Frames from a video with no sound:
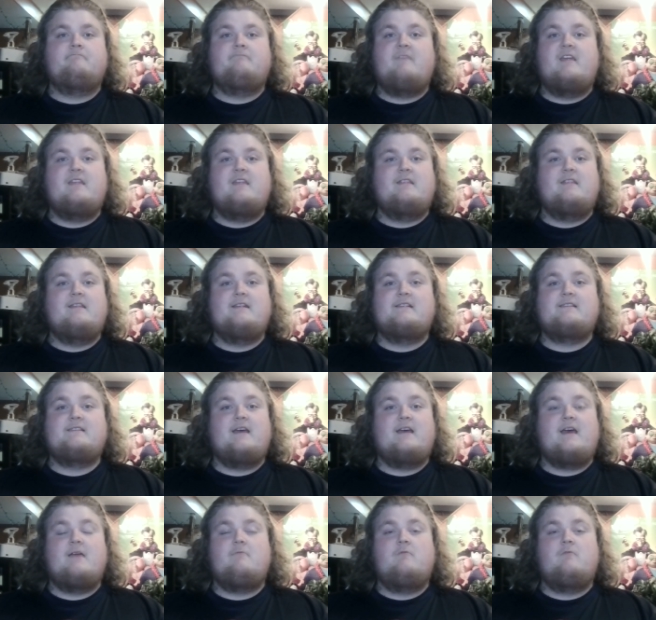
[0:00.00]
And this
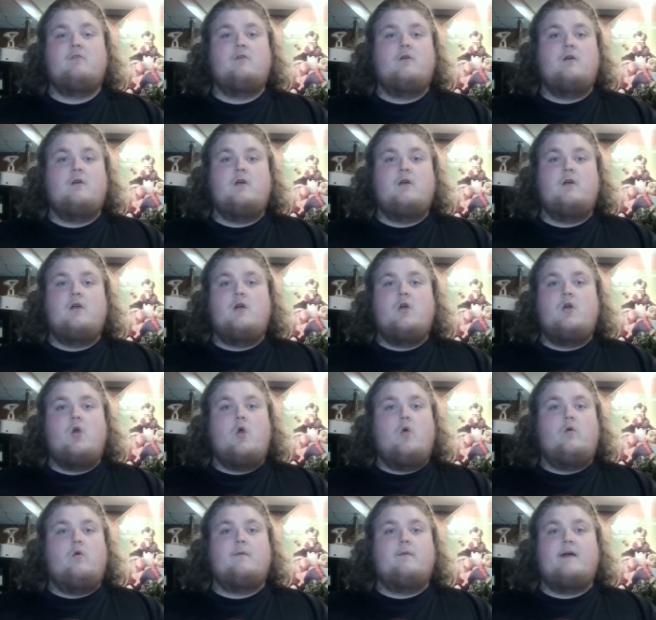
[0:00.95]
time,
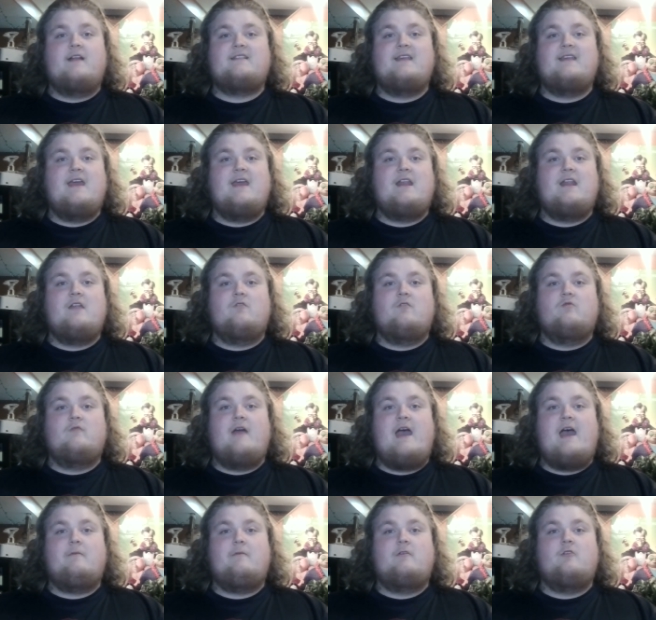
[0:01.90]
we're about to hit a
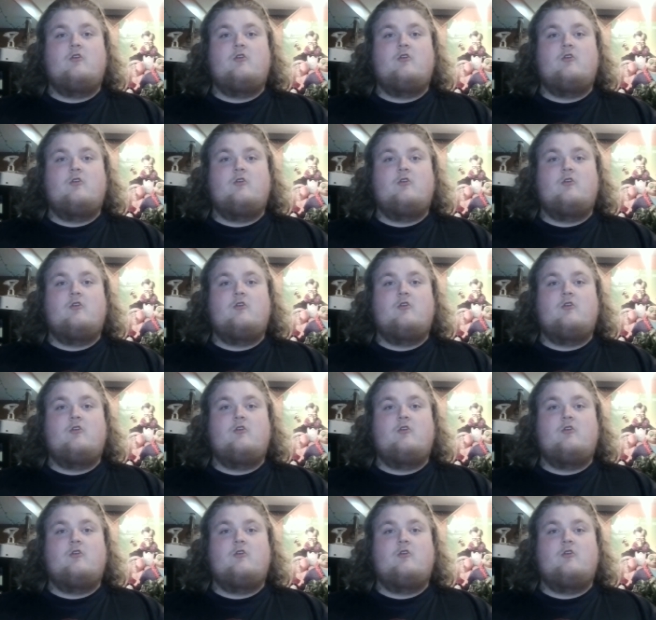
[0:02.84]
rabbit